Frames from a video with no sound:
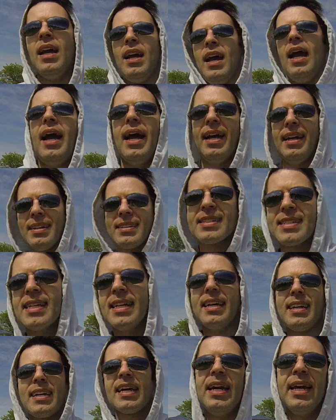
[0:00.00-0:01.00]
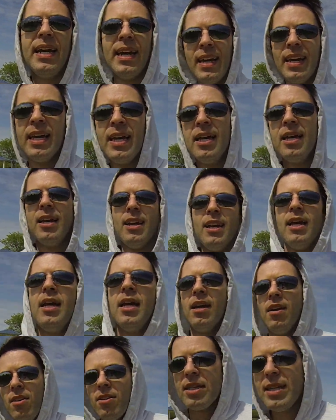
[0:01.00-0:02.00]
And it's like,
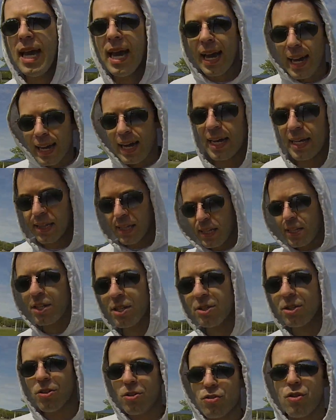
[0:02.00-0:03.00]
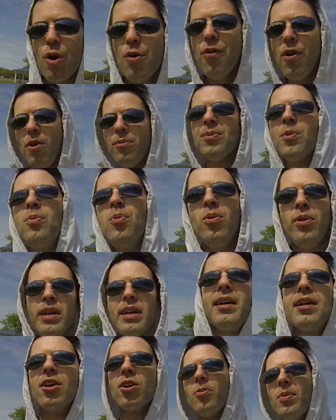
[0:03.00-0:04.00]
yeah, I think you, you drove home the point
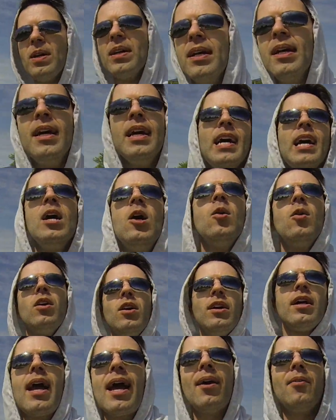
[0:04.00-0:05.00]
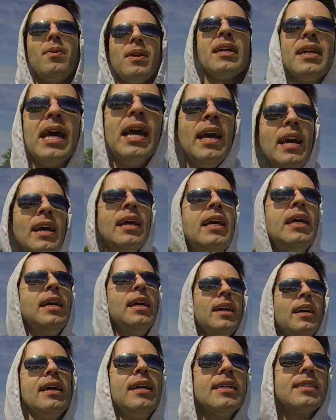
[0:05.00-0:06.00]
here, but I mean,
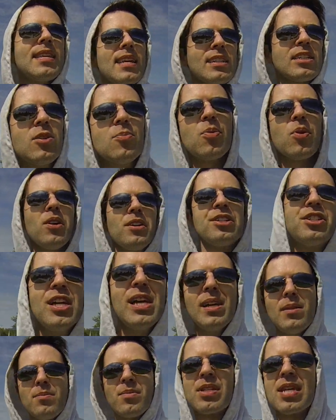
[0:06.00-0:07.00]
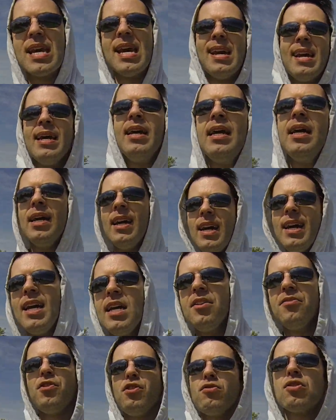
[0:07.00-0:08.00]
it's like LeBron James.
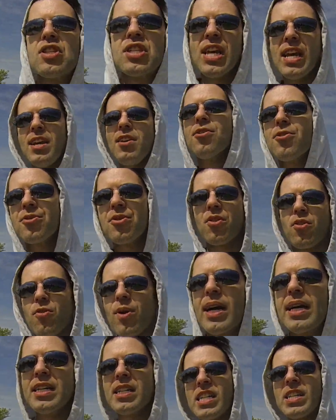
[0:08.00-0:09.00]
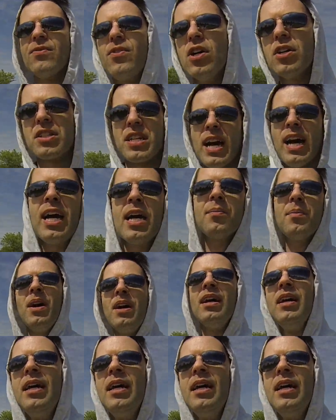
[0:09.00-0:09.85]
If you say you're the greatest of all time,